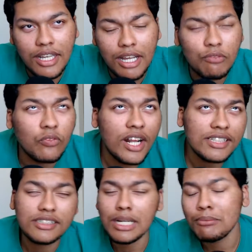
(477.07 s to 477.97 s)
And at
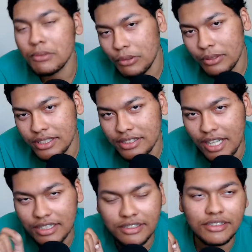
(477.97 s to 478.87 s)
the time I'm recording this,
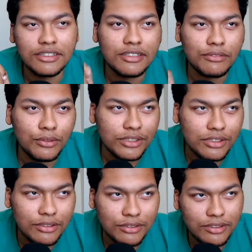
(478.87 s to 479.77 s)
actually, full
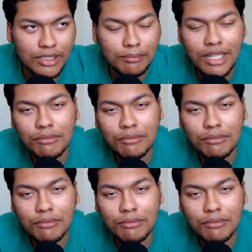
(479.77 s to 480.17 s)
disclosure, I'm not